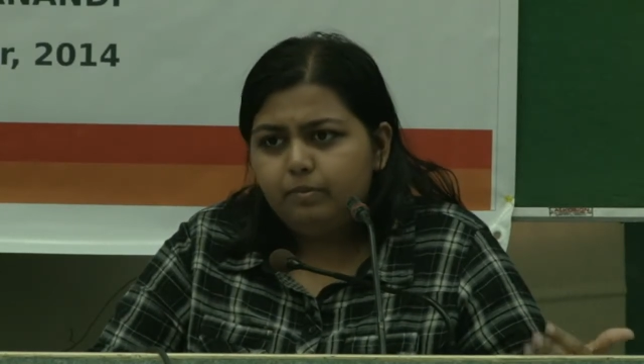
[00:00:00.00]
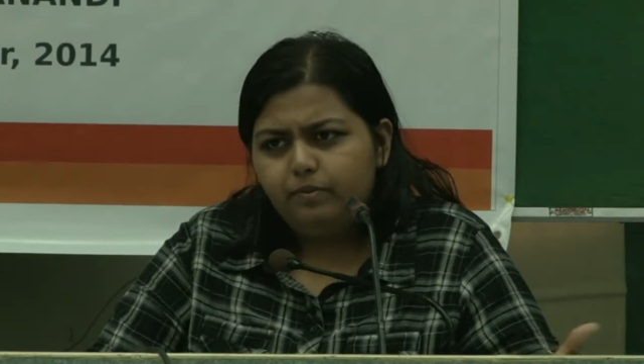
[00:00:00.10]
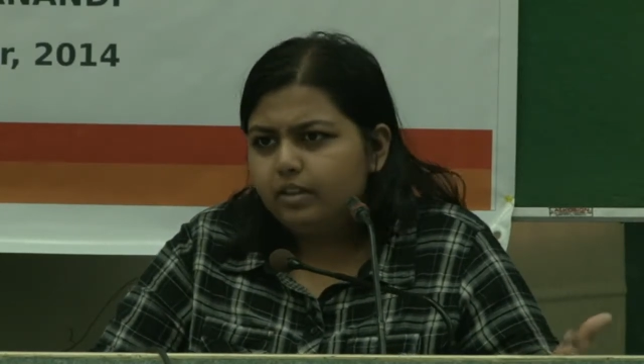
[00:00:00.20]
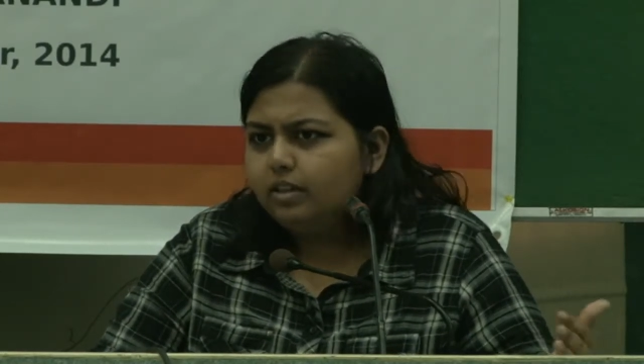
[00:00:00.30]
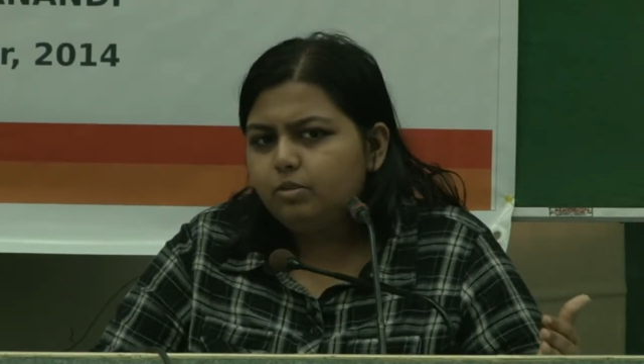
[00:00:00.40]

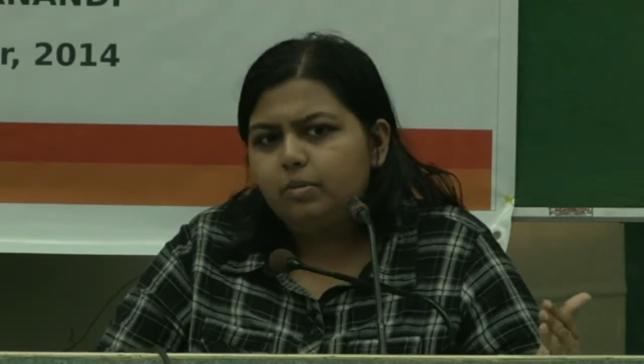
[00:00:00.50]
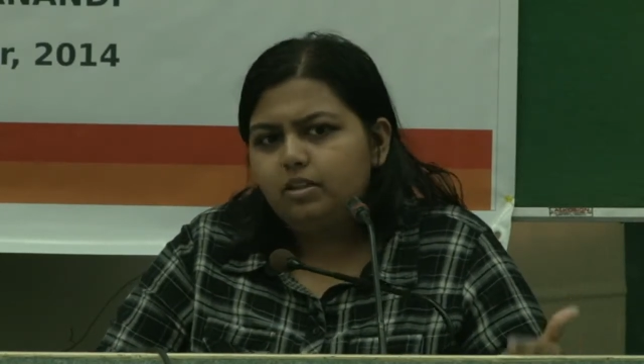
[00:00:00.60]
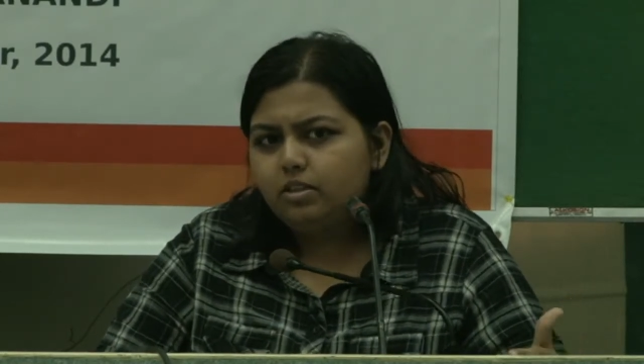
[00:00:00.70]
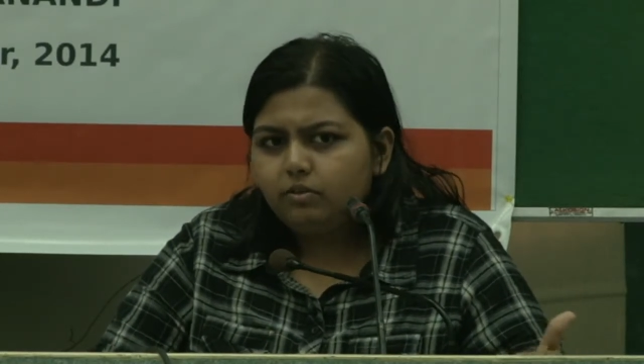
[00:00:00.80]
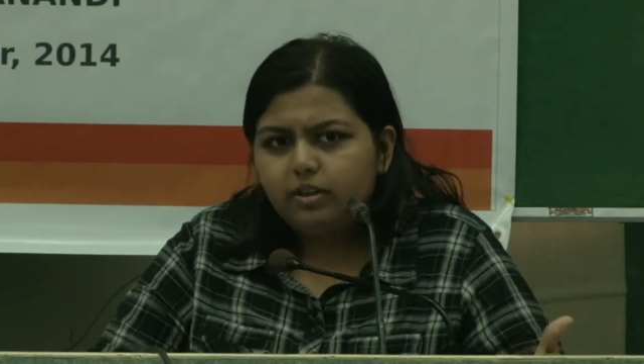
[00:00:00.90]
whether it's
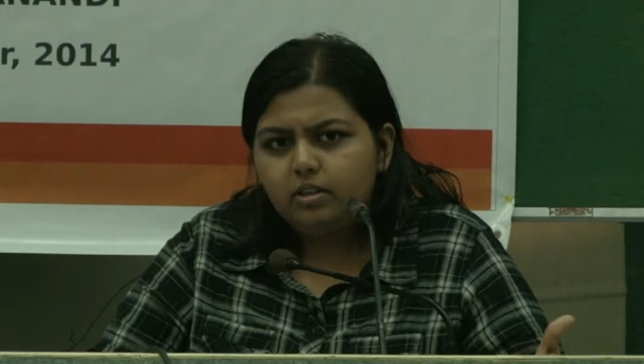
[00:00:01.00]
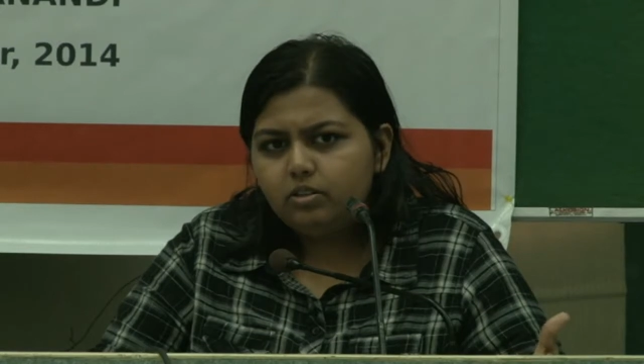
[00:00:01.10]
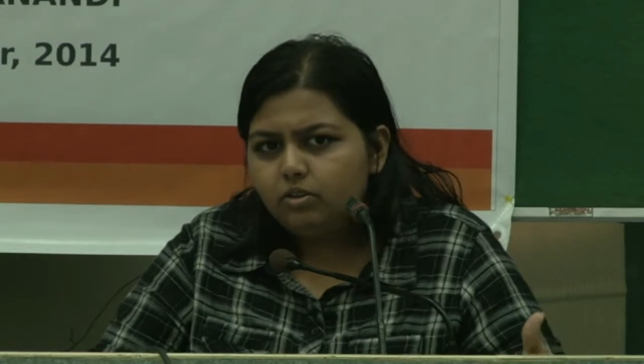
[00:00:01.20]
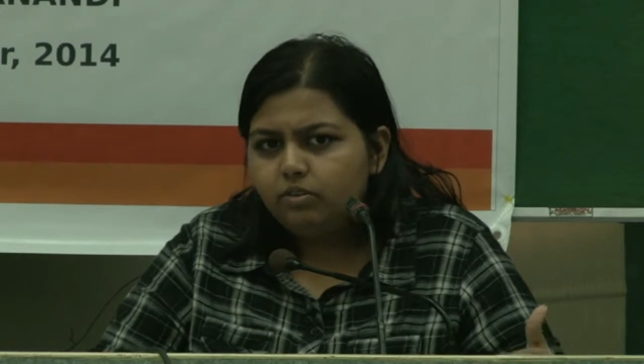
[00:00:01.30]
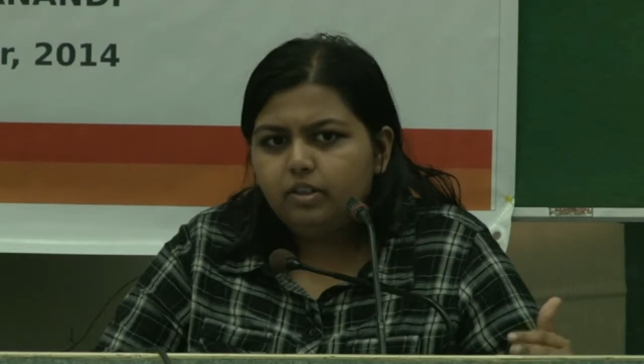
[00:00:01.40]
mass
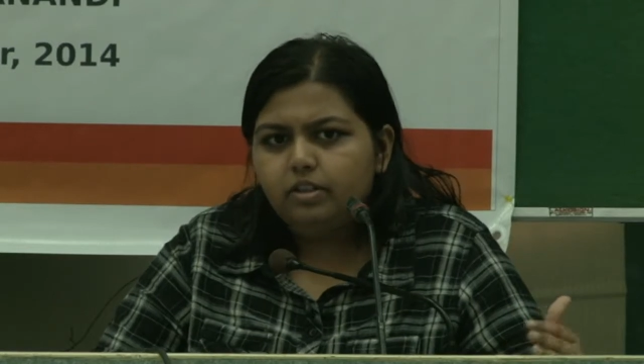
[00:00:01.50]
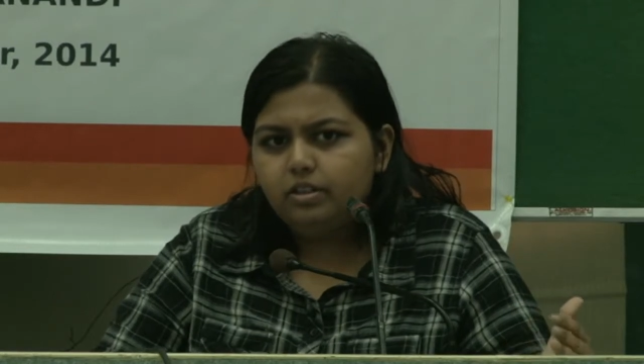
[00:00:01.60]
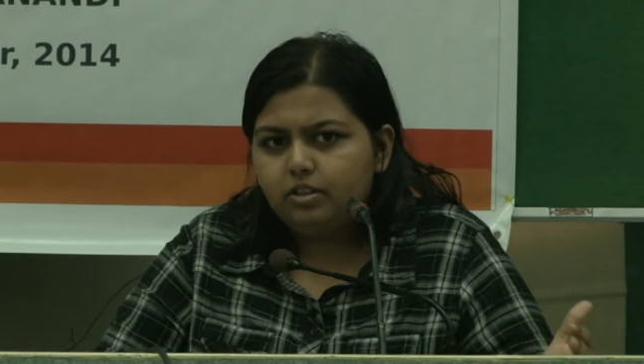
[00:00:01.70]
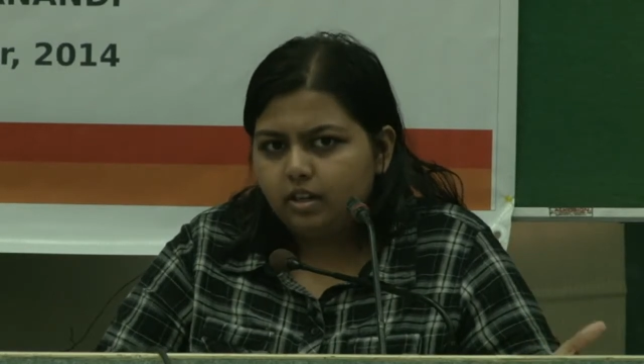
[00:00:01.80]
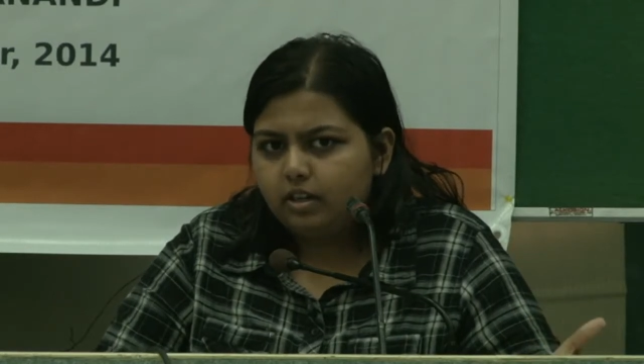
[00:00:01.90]
surveillance or whether
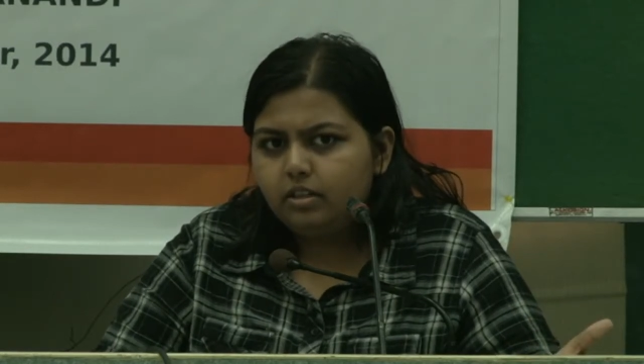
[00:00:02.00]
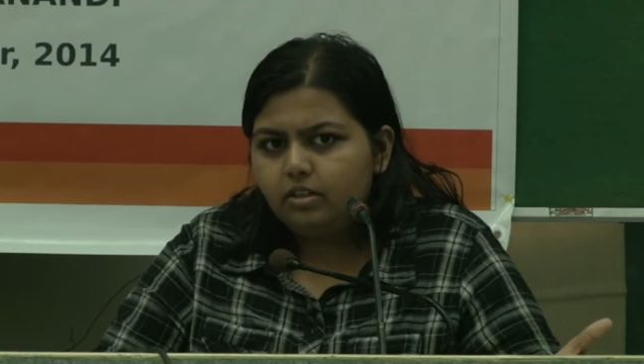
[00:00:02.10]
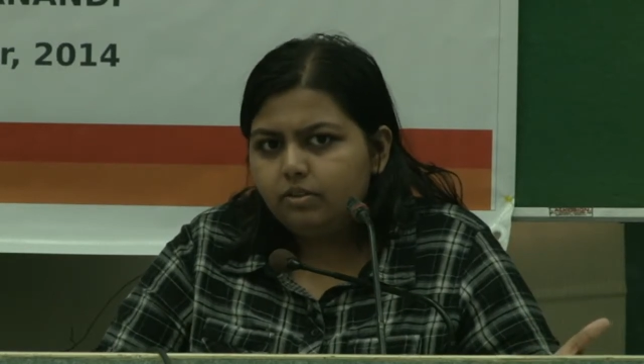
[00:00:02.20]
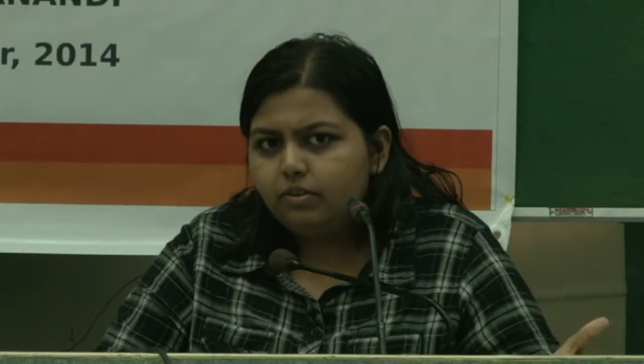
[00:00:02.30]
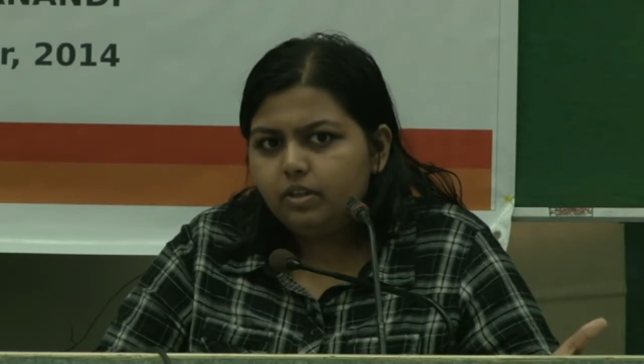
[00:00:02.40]
it's targeted
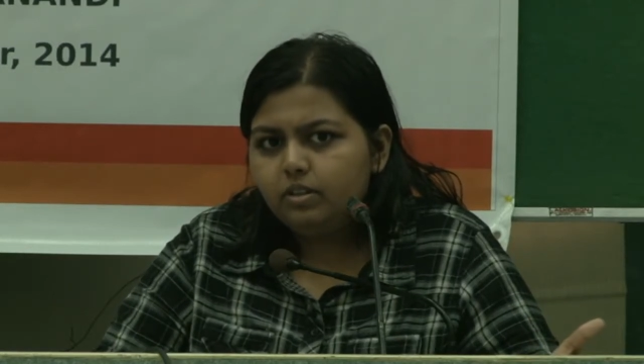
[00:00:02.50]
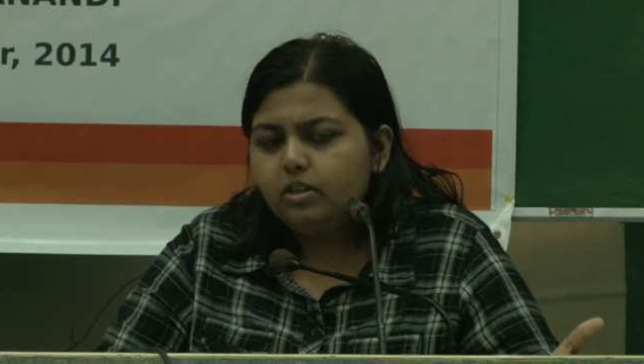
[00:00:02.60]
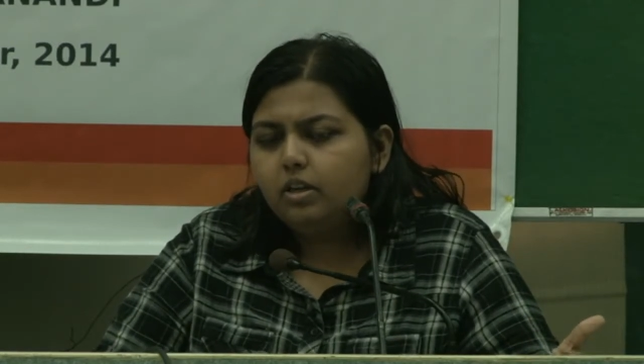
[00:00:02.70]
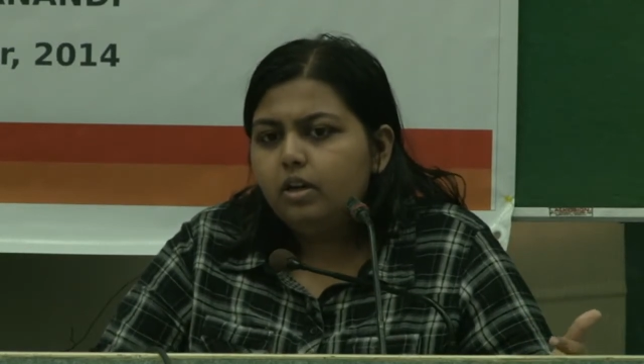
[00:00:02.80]
surveillance,